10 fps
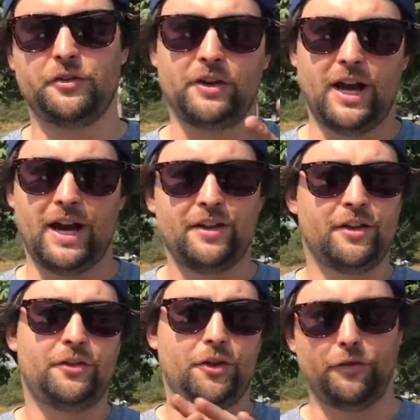you're
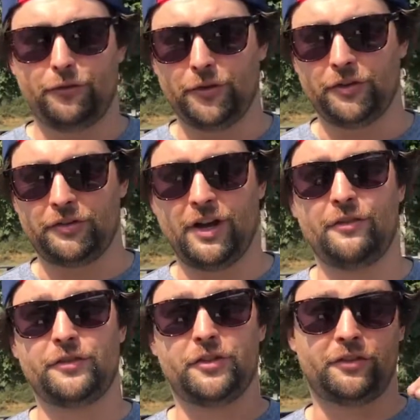not. Don't fool
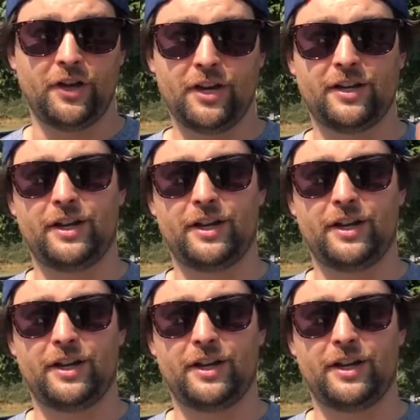yourself. You suck.